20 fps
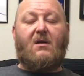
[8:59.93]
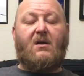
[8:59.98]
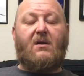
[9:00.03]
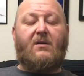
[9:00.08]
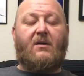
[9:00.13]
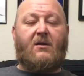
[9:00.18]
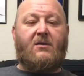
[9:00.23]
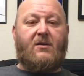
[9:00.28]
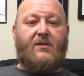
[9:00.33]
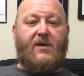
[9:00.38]

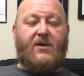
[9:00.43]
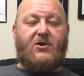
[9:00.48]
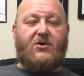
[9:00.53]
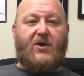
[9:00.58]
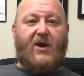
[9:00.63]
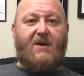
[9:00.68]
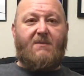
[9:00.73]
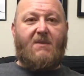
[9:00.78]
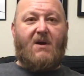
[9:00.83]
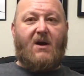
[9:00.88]
and under their
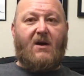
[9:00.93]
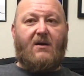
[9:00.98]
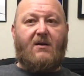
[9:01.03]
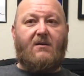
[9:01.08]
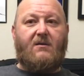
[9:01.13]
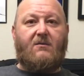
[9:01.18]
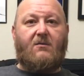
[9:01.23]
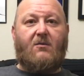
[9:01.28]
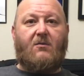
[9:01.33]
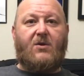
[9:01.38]
trademark,
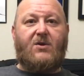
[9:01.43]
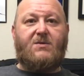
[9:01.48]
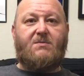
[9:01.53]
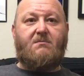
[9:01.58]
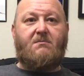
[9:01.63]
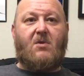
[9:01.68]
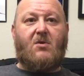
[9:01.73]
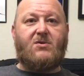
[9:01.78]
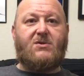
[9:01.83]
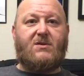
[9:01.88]
which
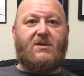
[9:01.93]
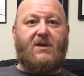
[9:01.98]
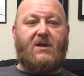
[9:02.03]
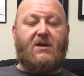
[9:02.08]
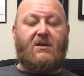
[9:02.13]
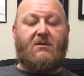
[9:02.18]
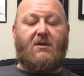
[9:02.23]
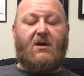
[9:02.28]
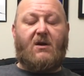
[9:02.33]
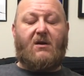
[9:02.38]

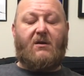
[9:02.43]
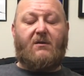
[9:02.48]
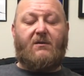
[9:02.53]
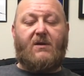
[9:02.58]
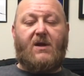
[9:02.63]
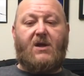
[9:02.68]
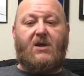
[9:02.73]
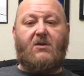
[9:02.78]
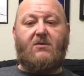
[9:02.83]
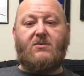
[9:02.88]
mostly
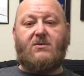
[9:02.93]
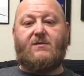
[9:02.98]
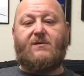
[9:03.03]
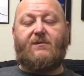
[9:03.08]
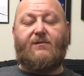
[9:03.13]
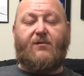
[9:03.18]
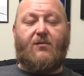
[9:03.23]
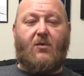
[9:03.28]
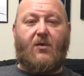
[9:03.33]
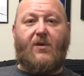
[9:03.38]
they used
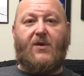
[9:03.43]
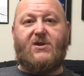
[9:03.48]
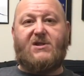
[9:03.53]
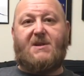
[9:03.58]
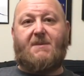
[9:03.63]
for their